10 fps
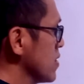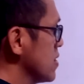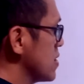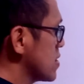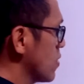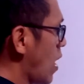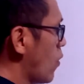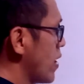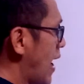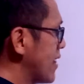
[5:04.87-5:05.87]
So
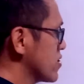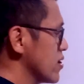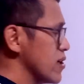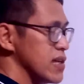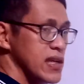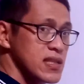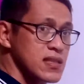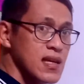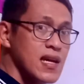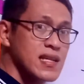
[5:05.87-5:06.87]
our answer is
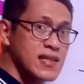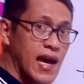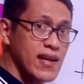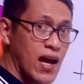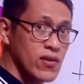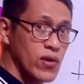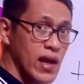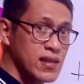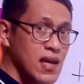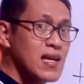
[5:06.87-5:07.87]

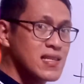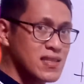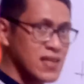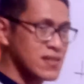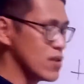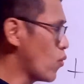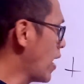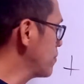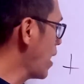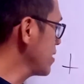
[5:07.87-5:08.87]

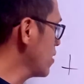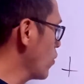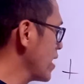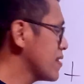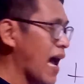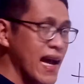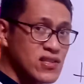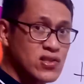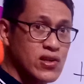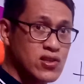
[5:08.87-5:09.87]
961. By the way, the
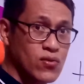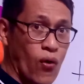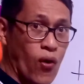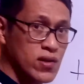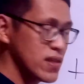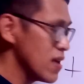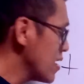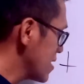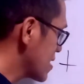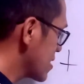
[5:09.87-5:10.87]
answer is called
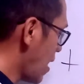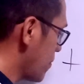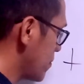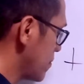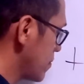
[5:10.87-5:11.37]
sum.